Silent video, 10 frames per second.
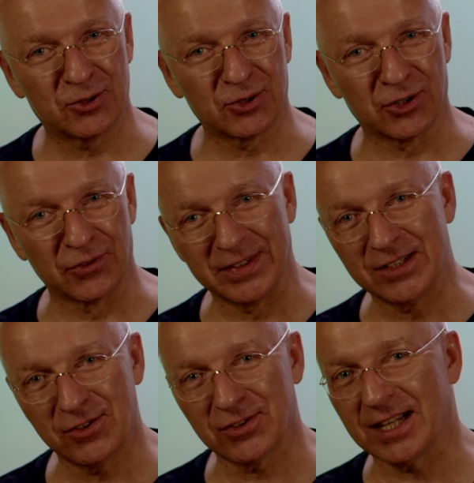to
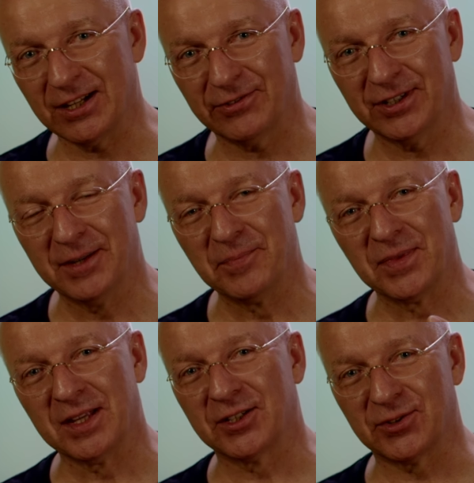convince yourself,
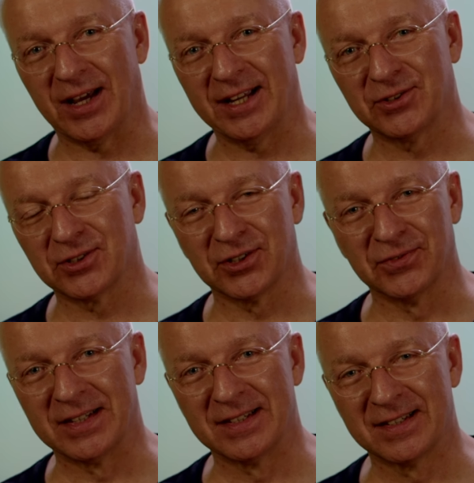try to
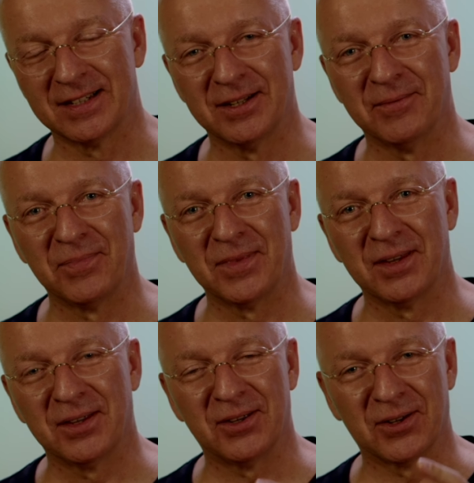convince
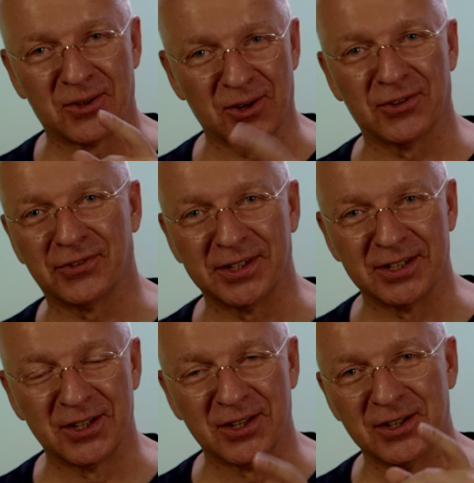your
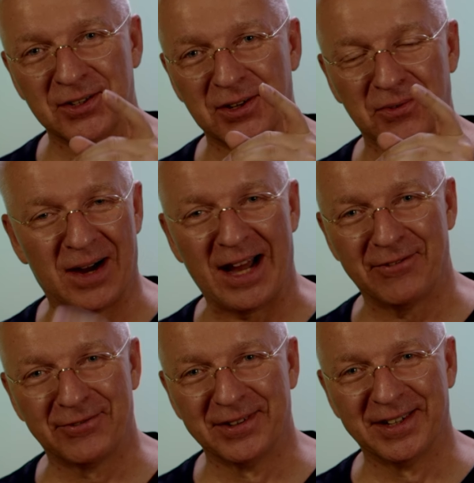girlfriend, your
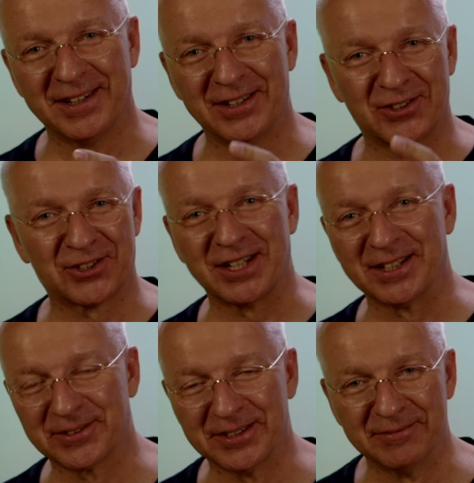wife, your
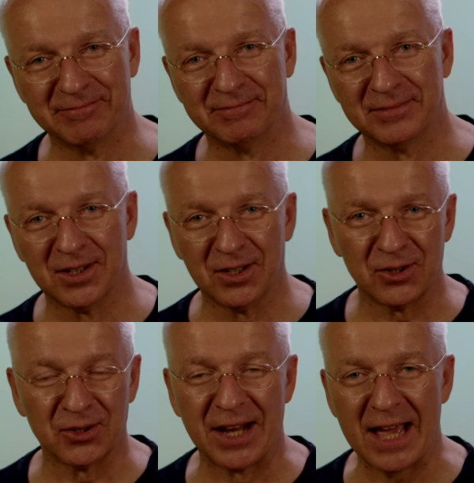children,
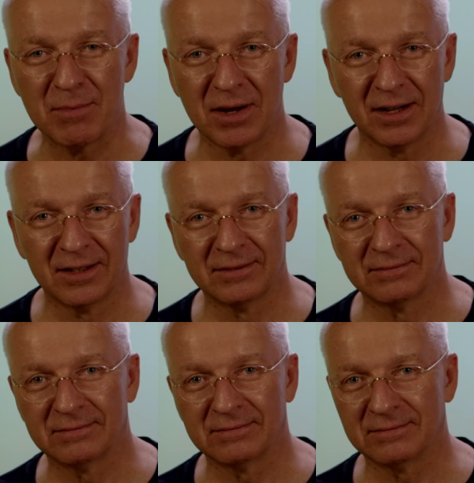your neighbor.
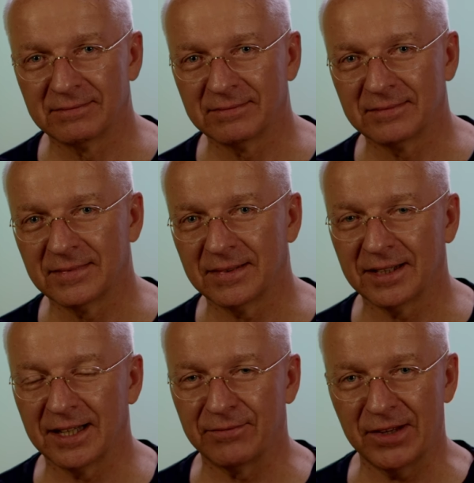
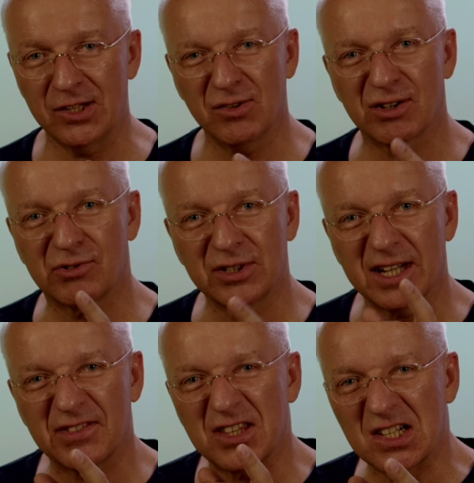And when you are good
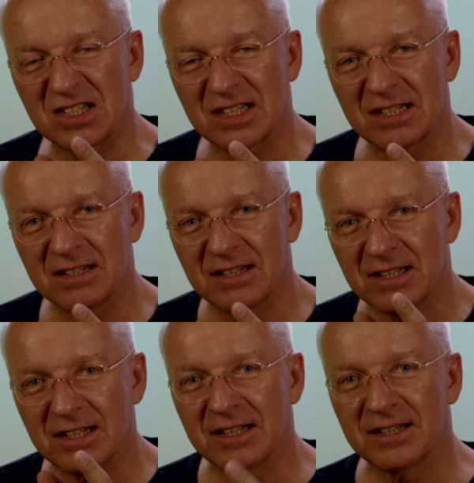at this,
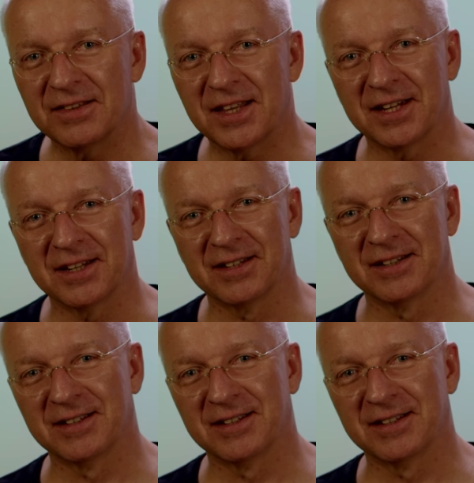then